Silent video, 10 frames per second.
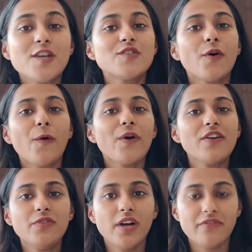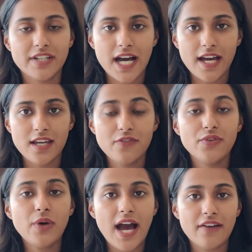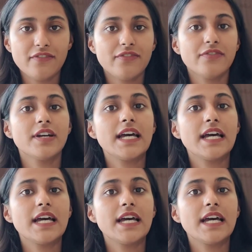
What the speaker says: So if you have